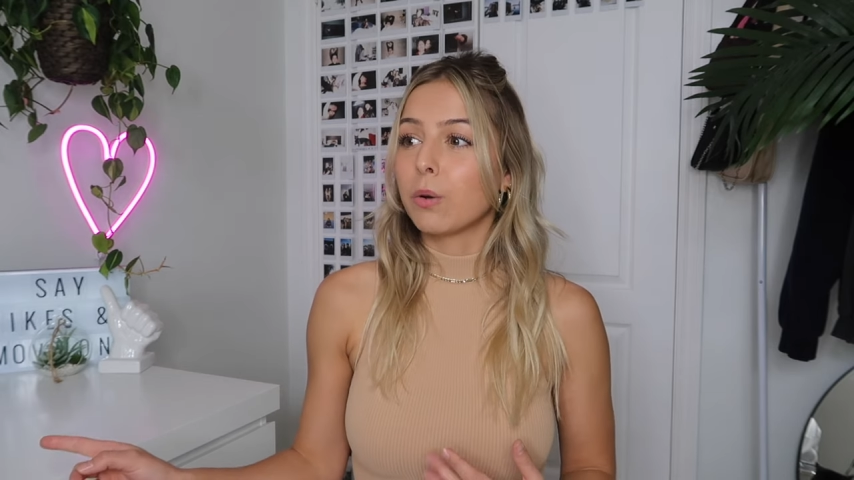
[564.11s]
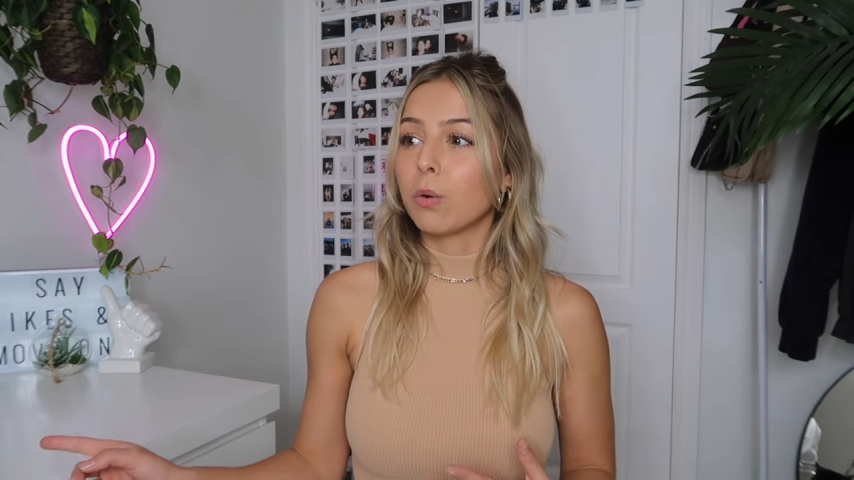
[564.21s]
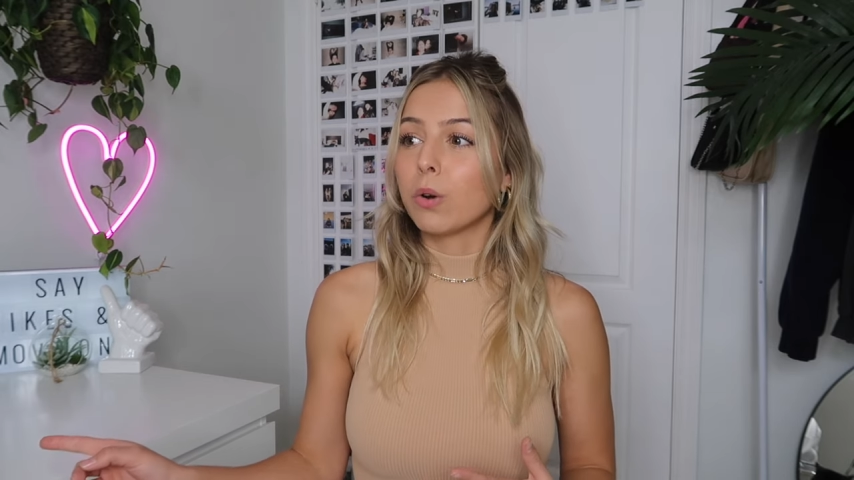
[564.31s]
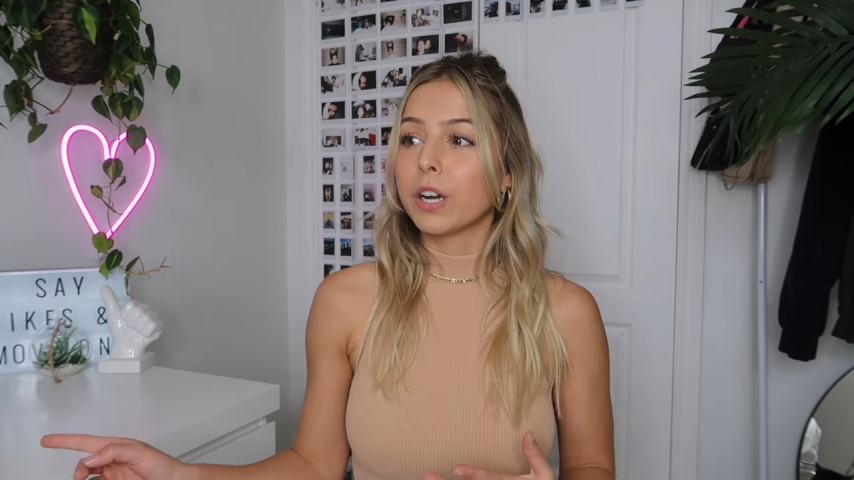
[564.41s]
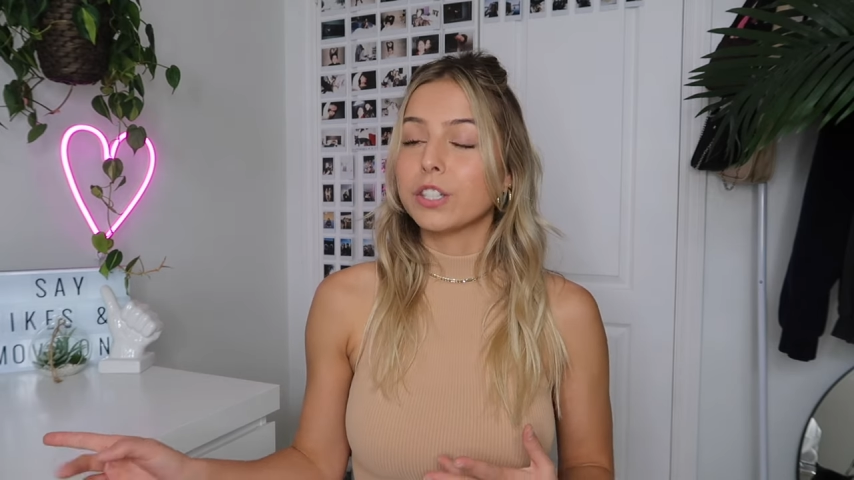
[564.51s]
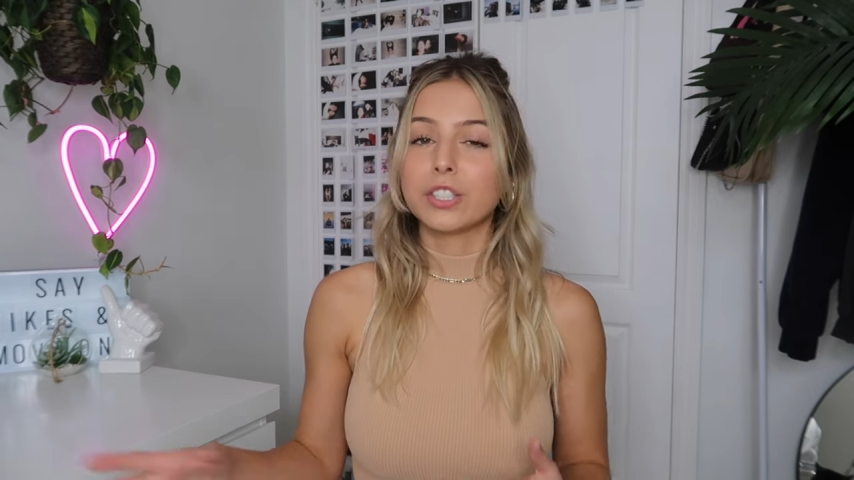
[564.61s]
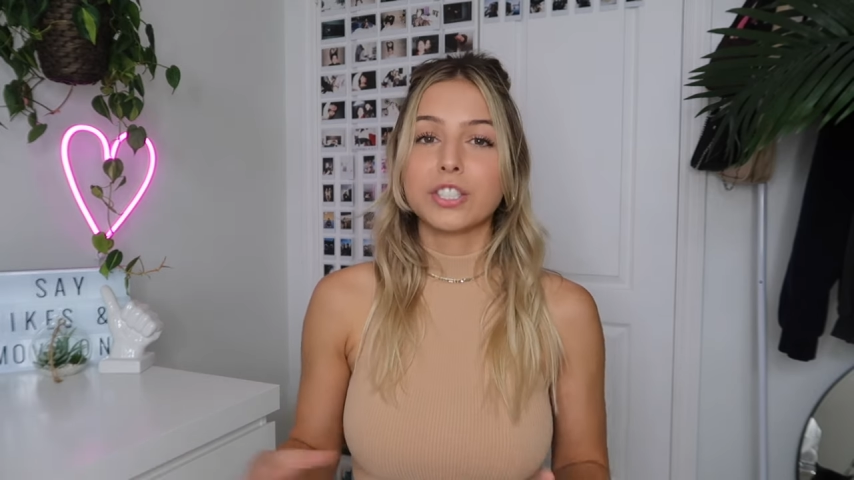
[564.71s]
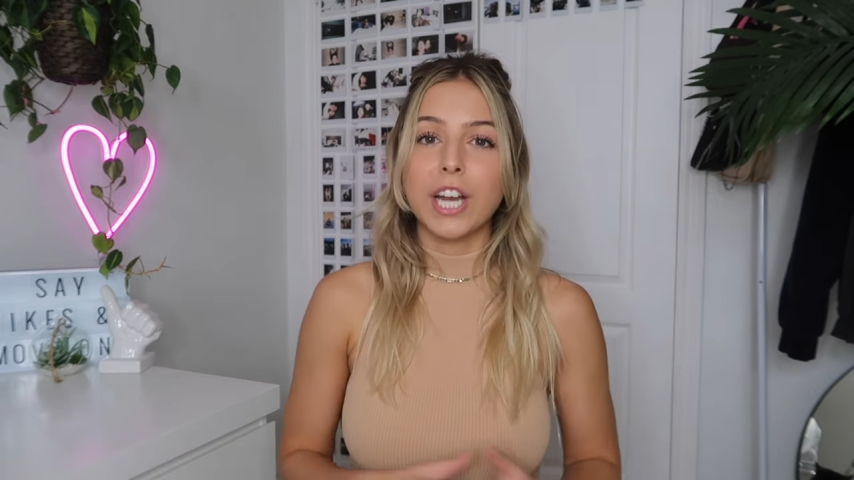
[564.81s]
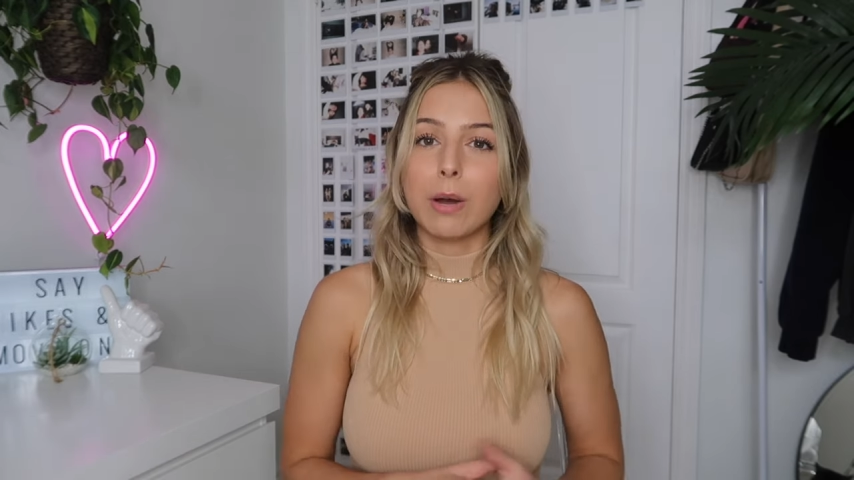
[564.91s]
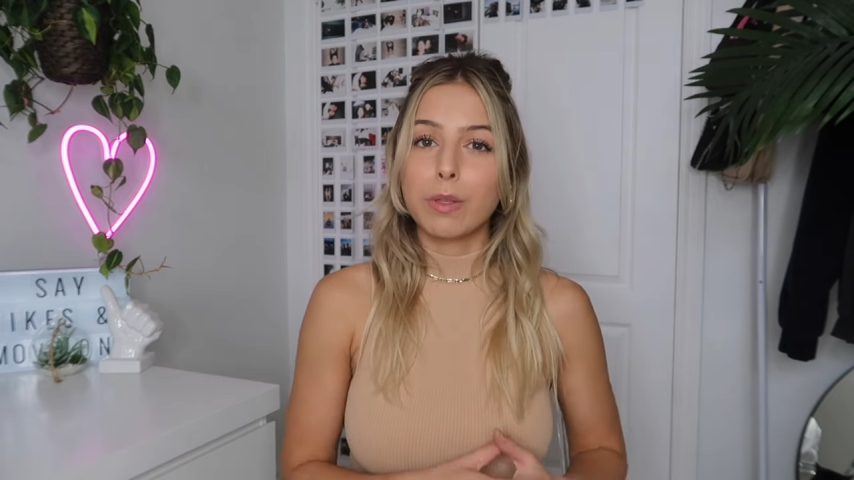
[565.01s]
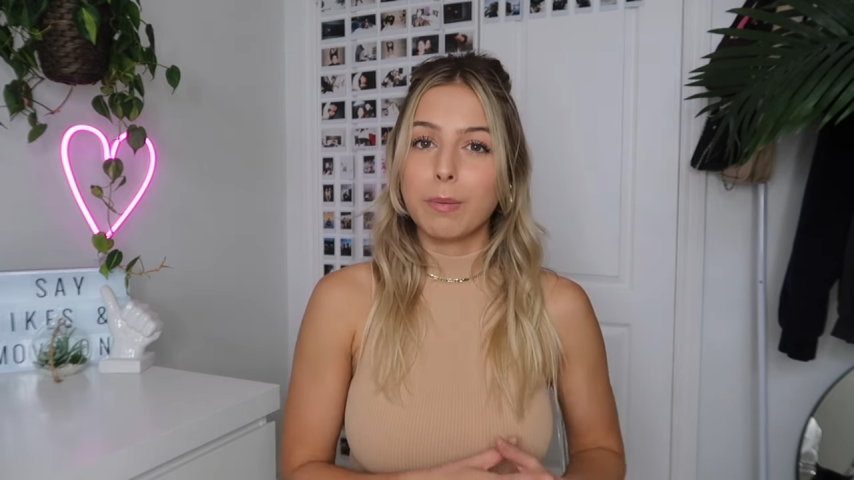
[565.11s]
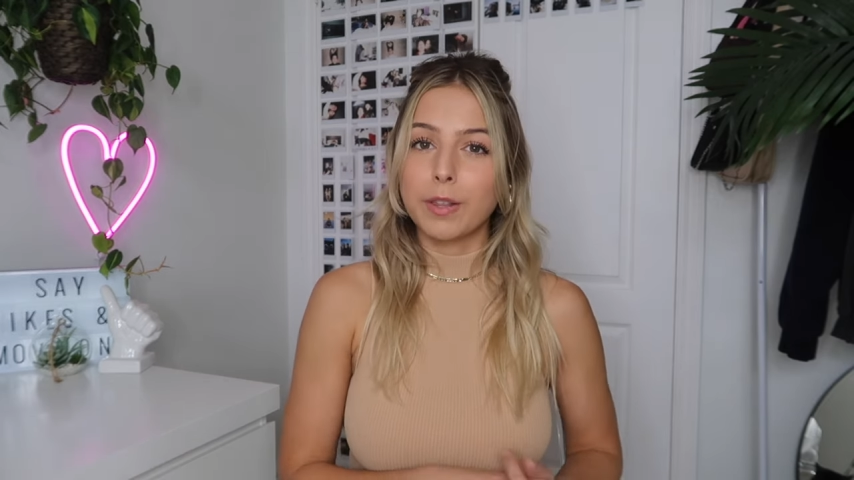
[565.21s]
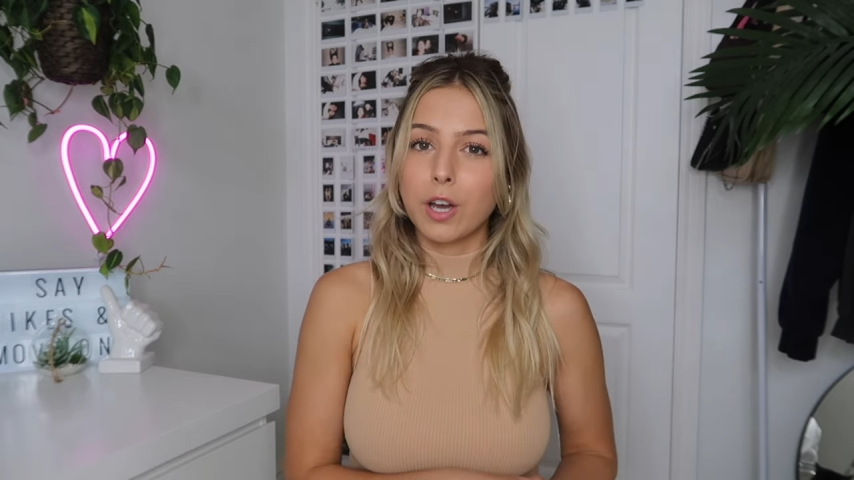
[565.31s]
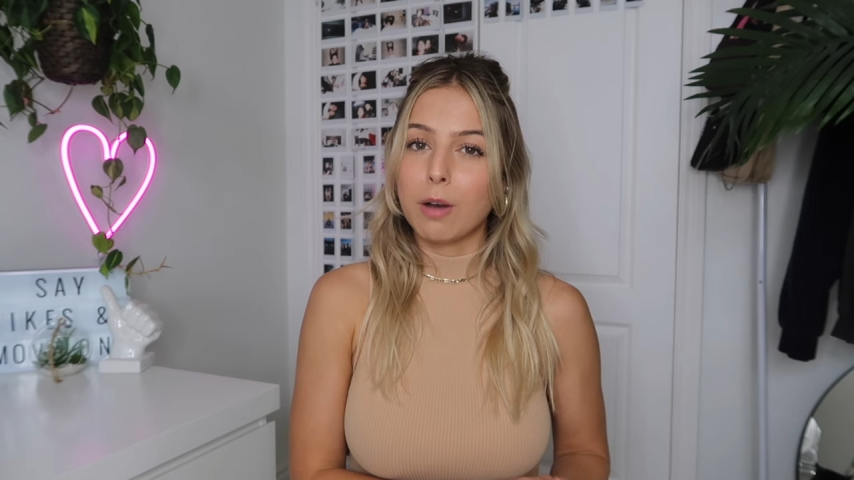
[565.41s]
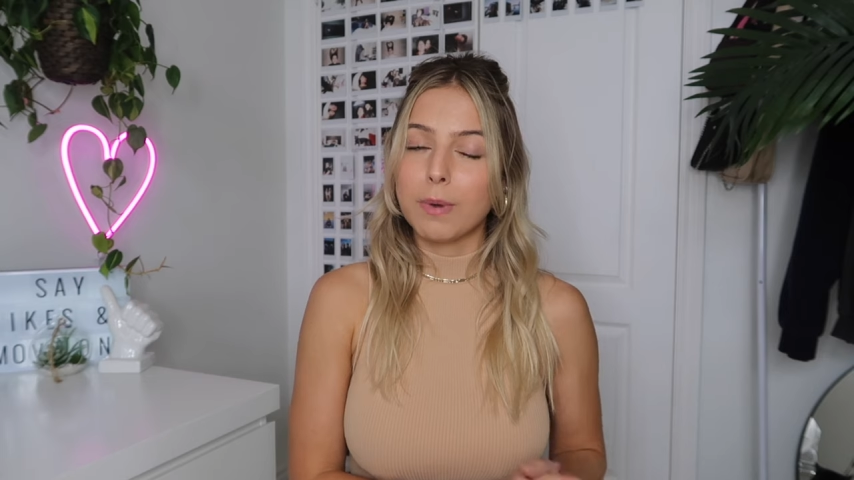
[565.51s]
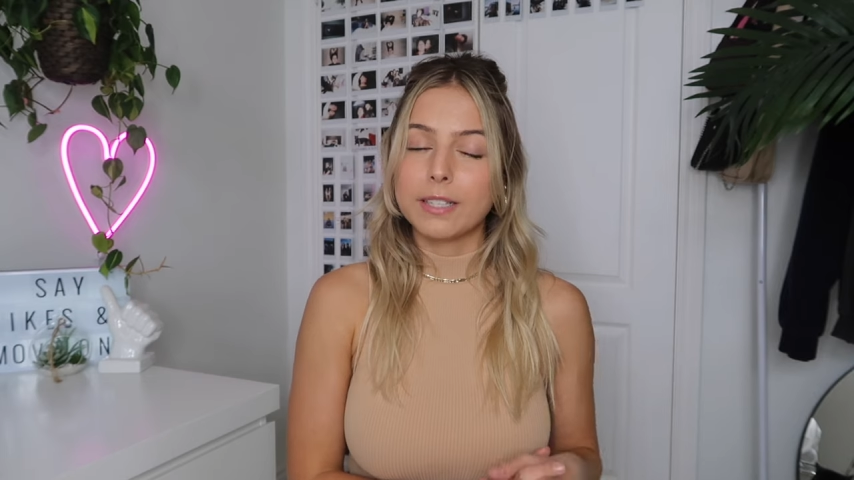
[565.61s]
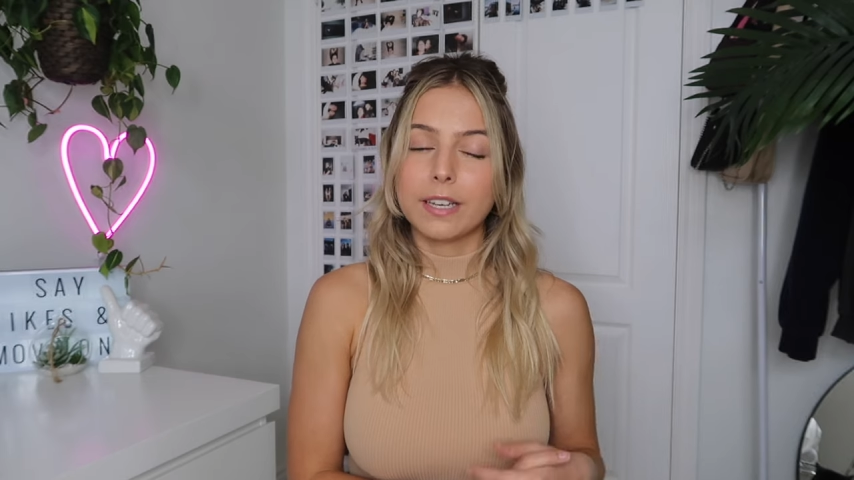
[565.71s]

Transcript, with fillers: or just chat with me in the comments.